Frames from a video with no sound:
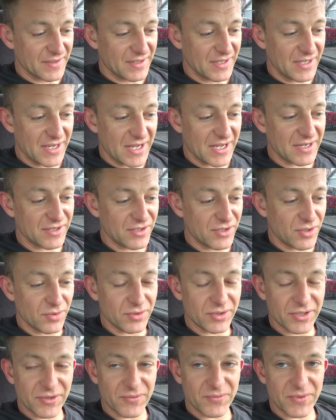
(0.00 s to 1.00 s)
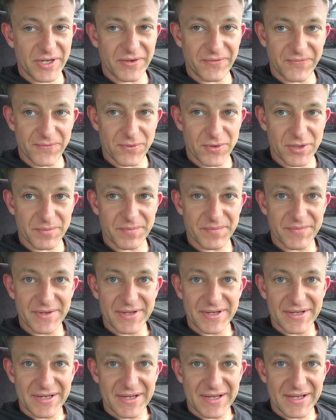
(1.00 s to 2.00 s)
He had a known good waveform,
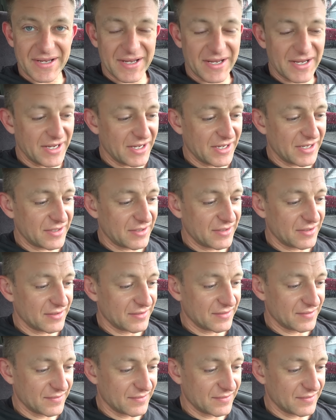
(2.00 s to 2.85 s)
and